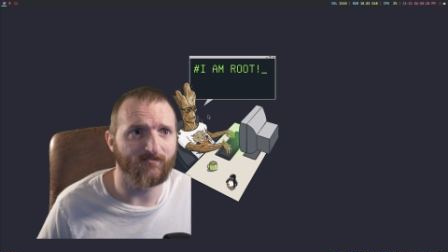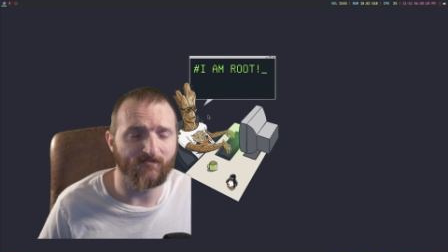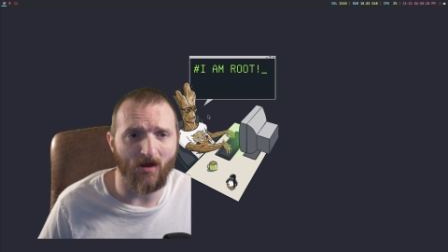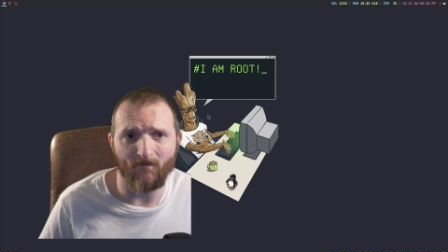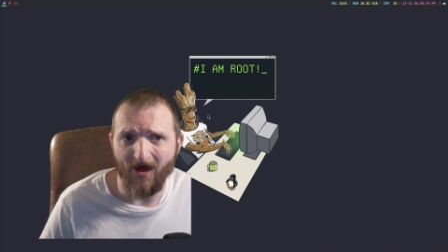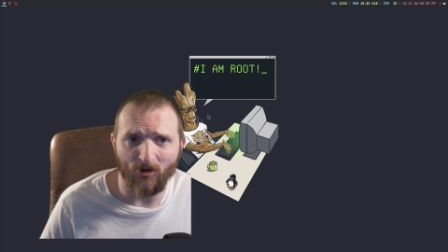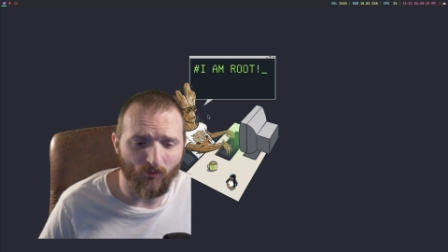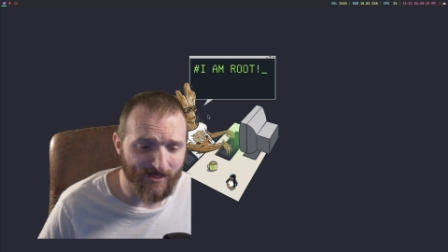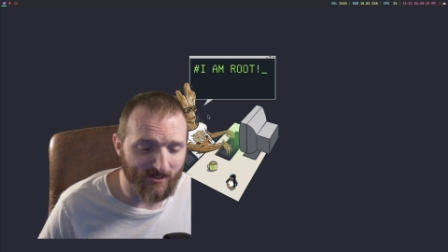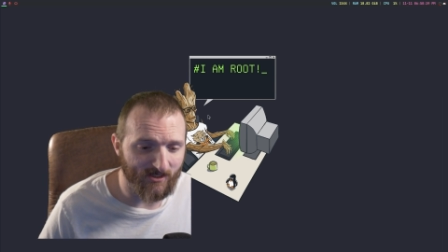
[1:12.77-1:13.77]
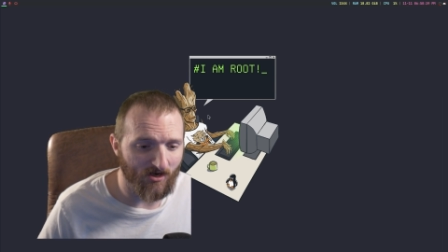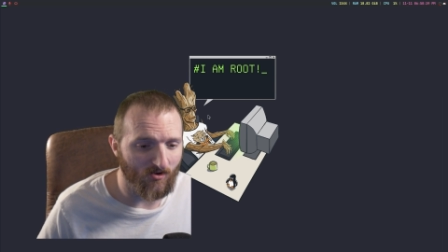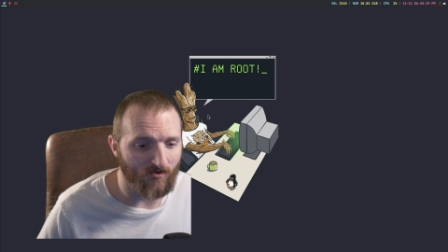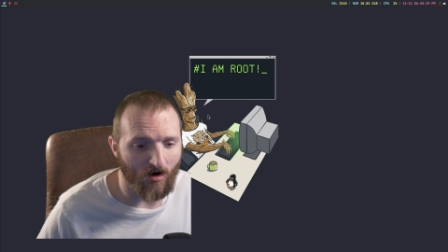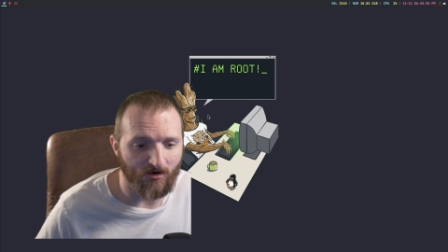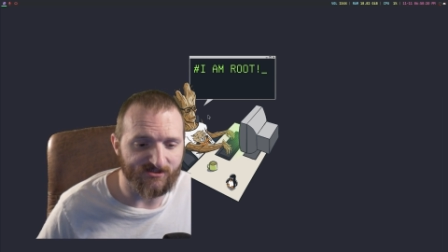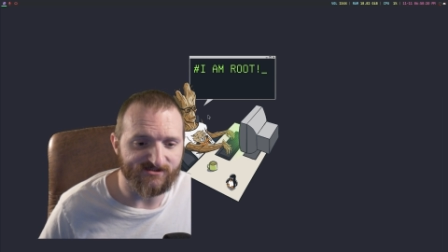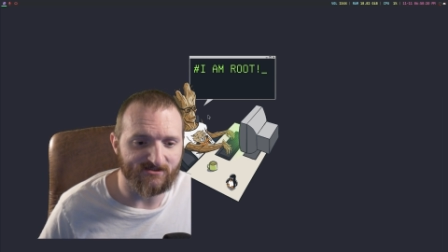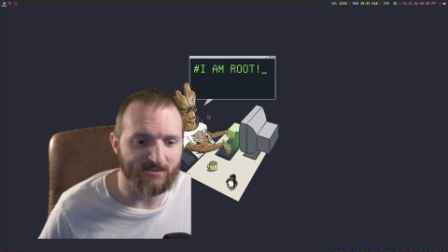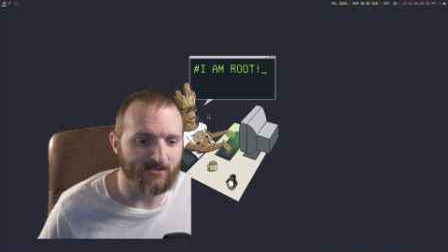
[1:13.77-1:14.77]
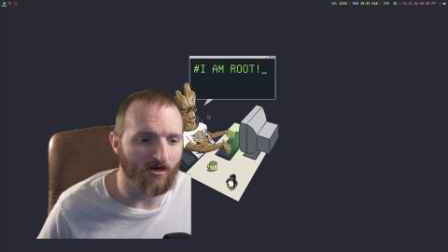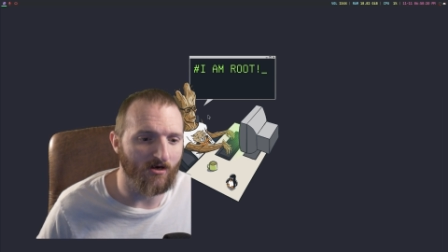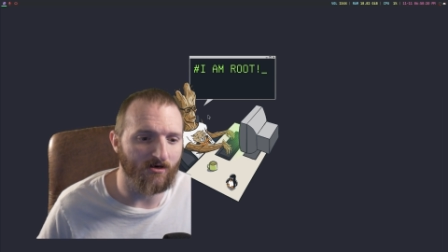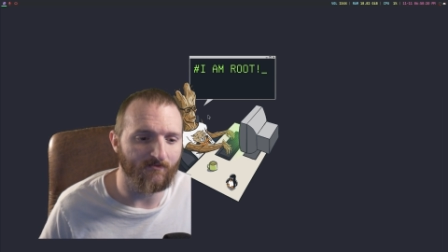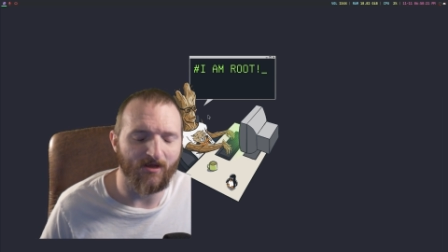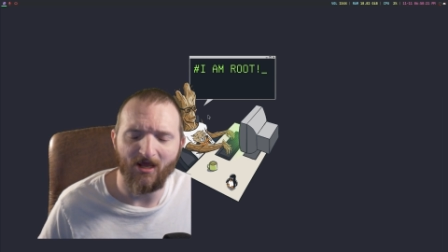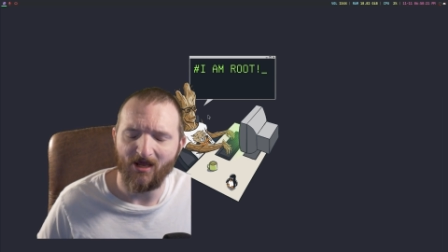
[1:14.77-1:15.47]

about a week ago, honestly, um,